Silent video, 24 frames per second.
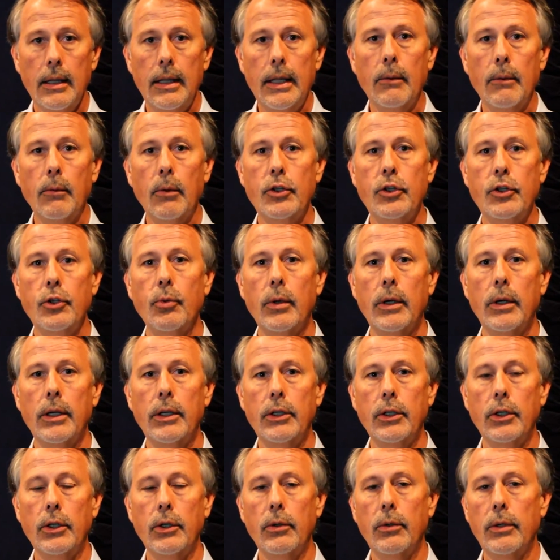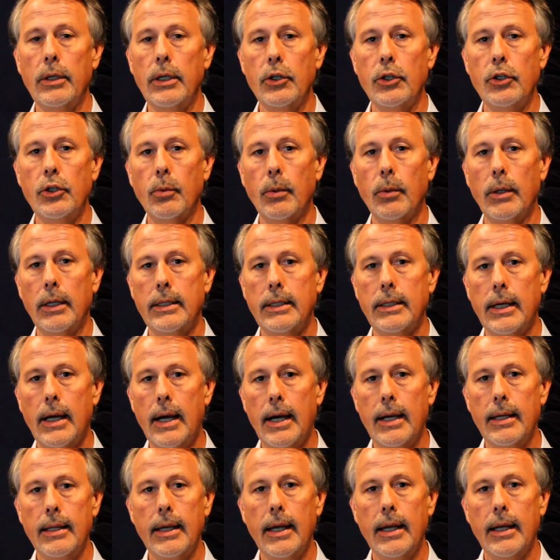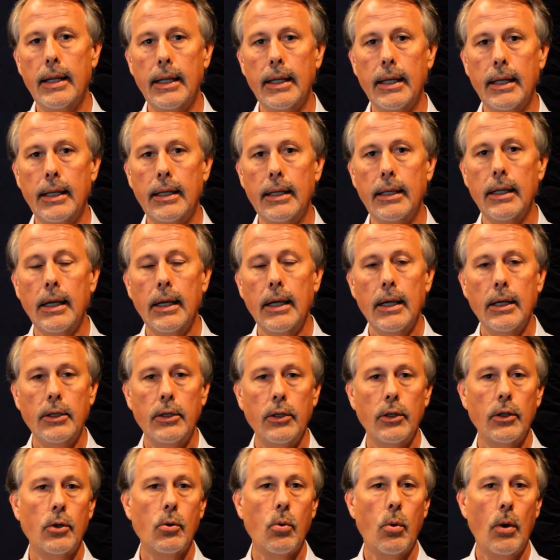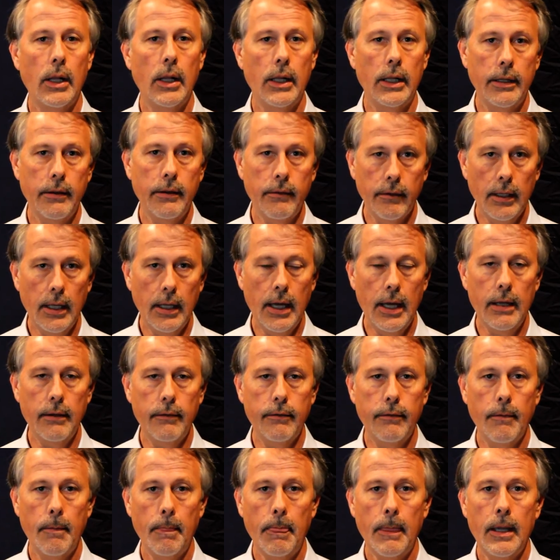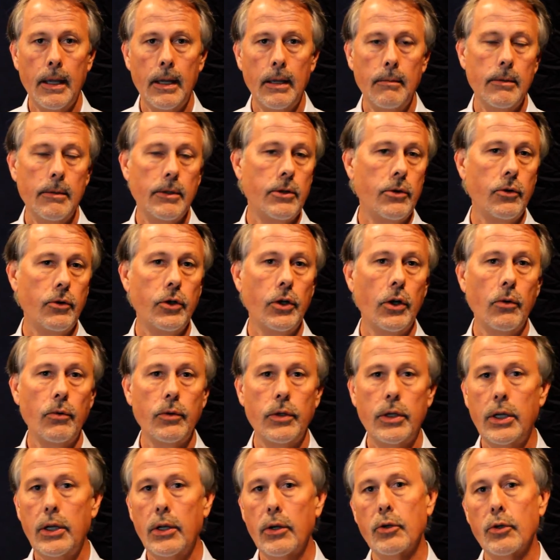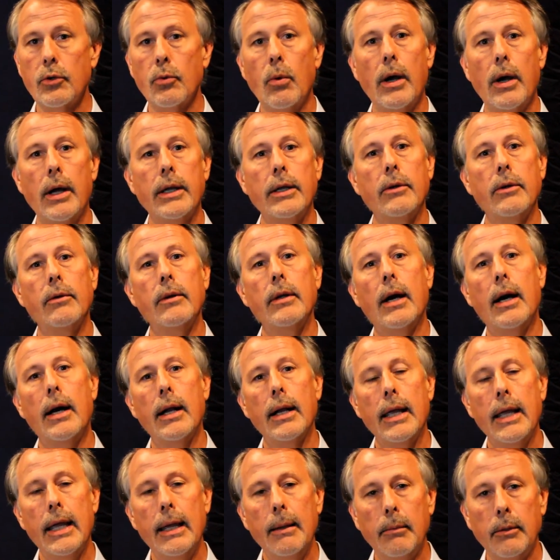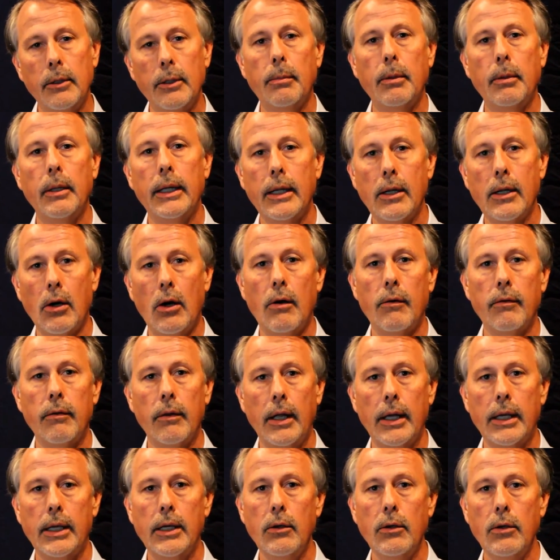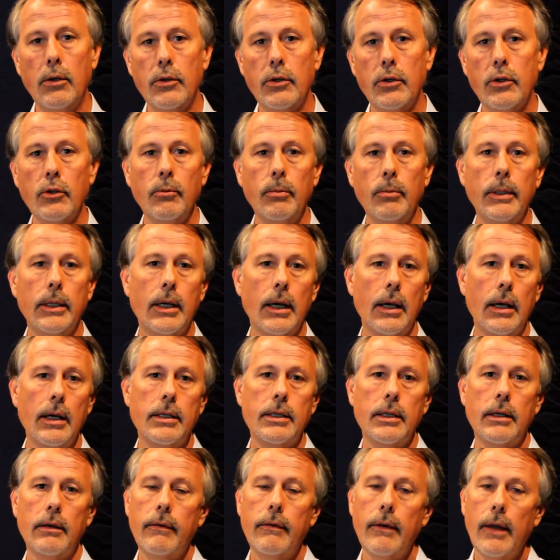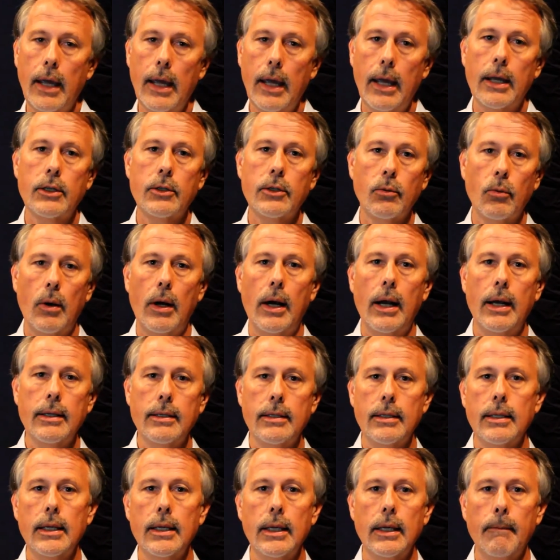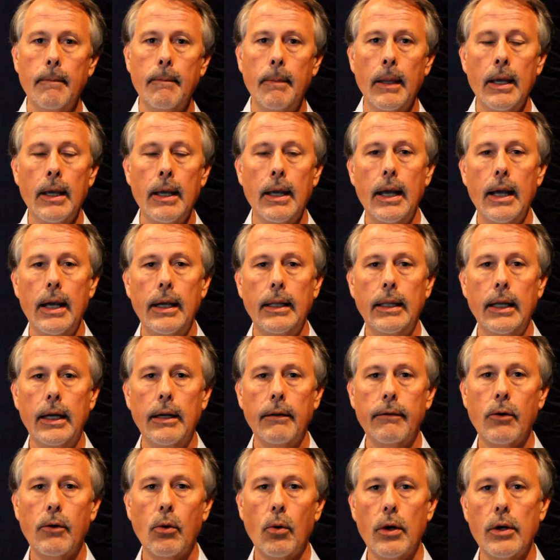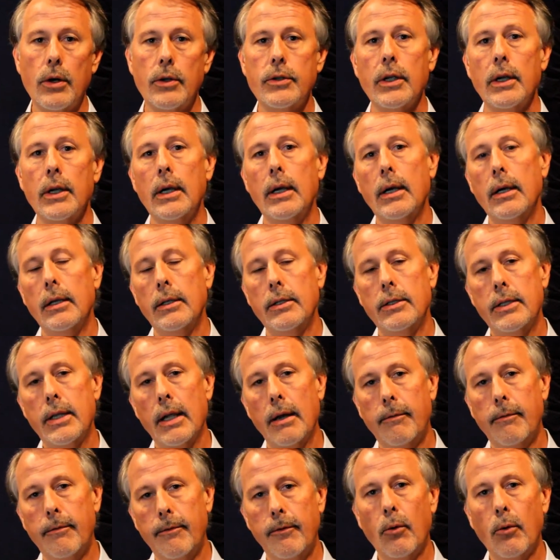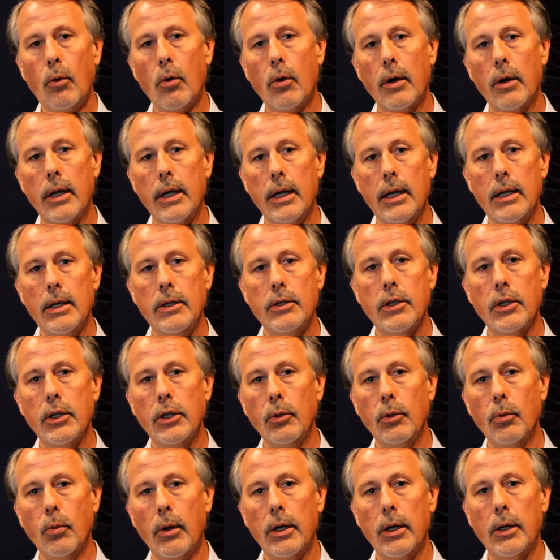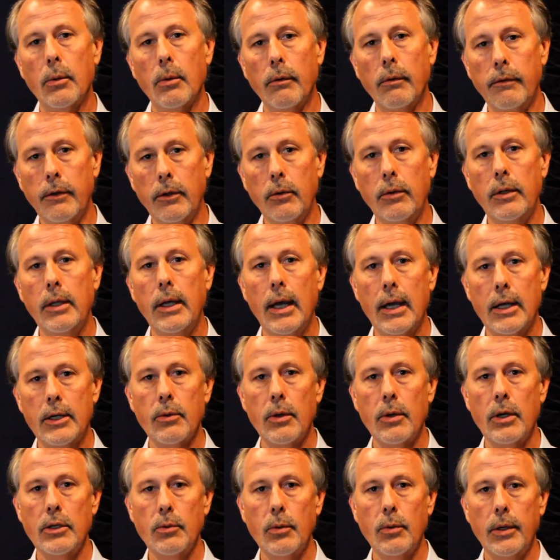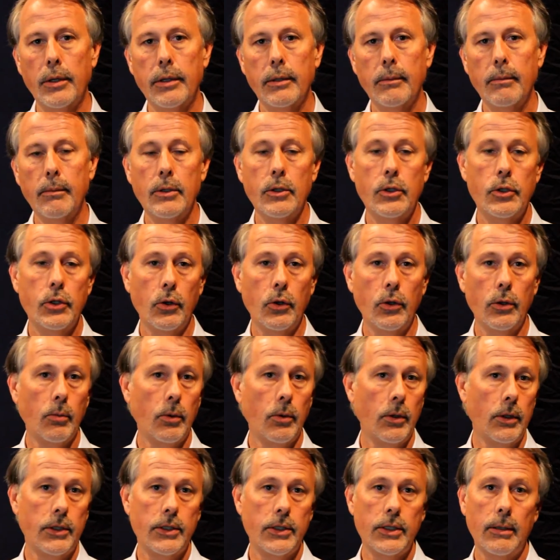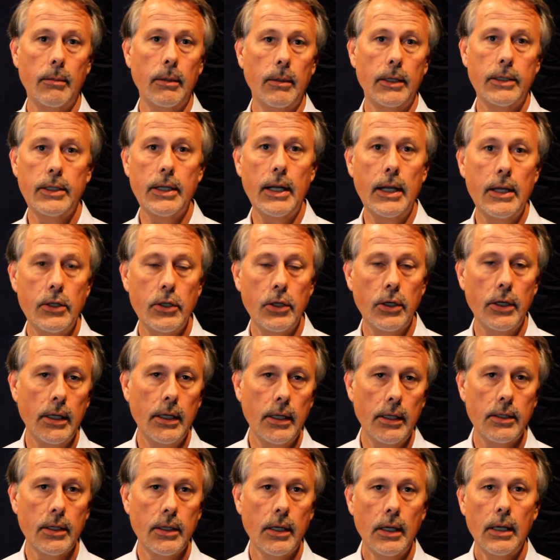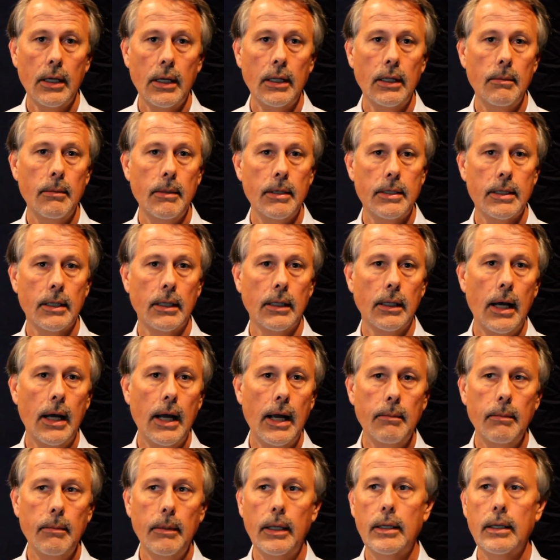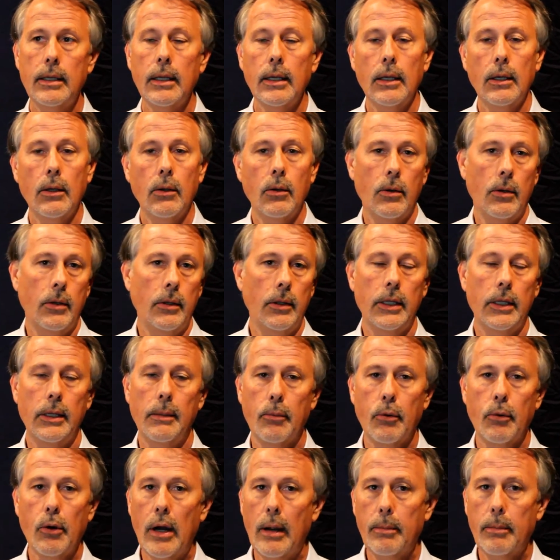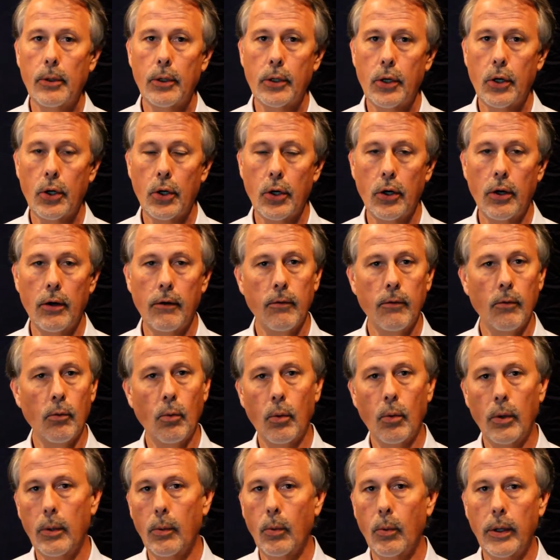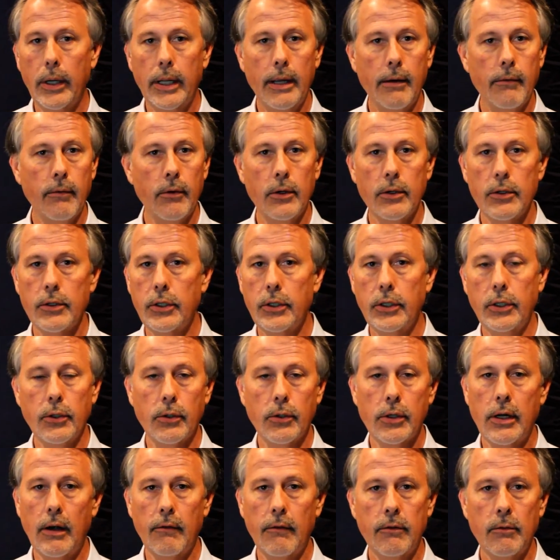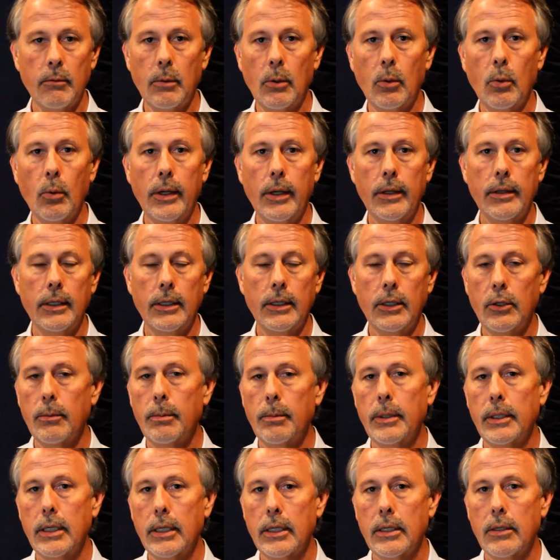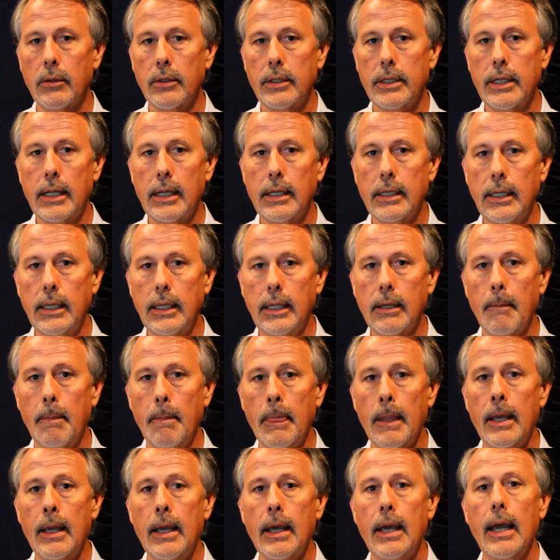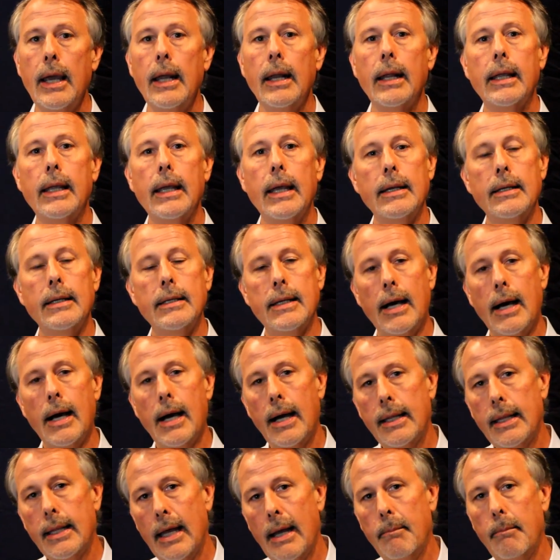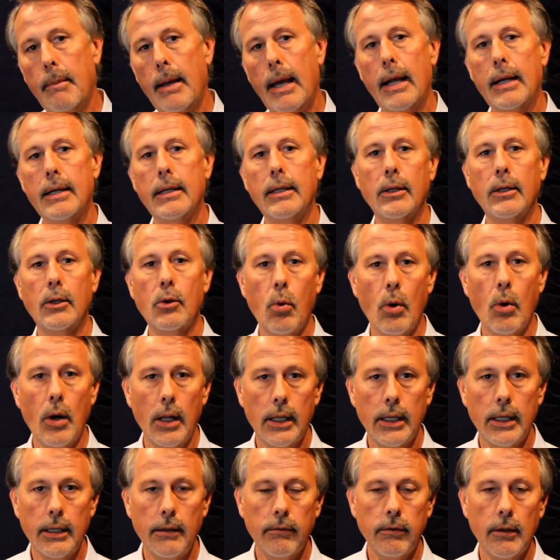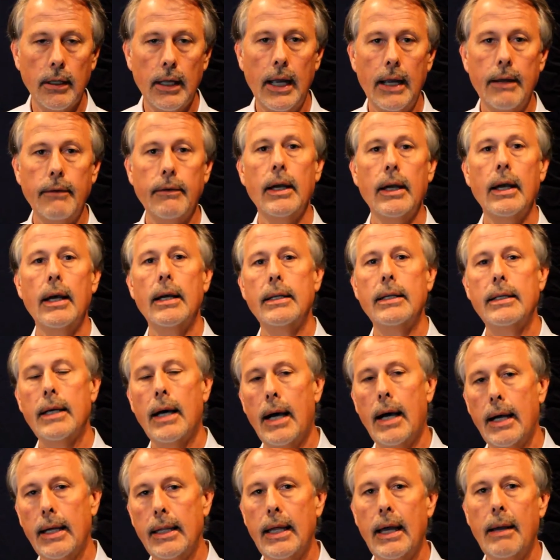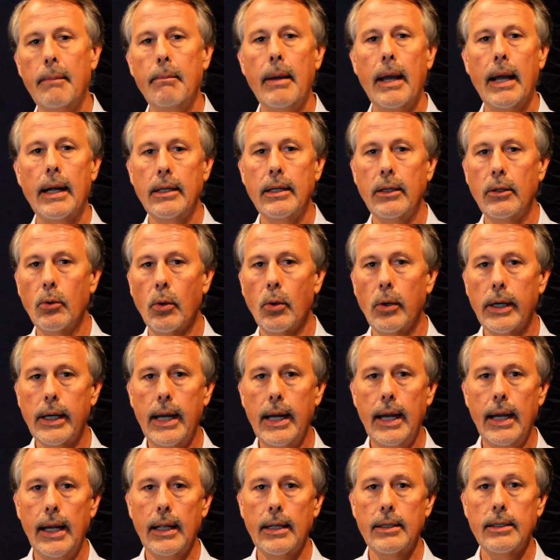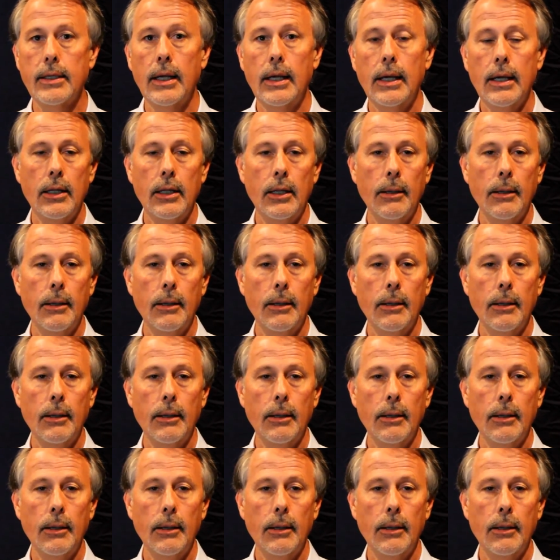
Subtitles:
Then what you want to do is you want to tie that in to the quality of life. Mr. Jones, here's why you're not able to play golf like you used to because of X, Y, Z. And then of course, step four is you want to review the x-rays with them, show them where the subluxation is, the misalignment or the improper curve, whatever you're comfortable with in your particular technique. And again, tie that back to the quality of life. Tie that back to the organics.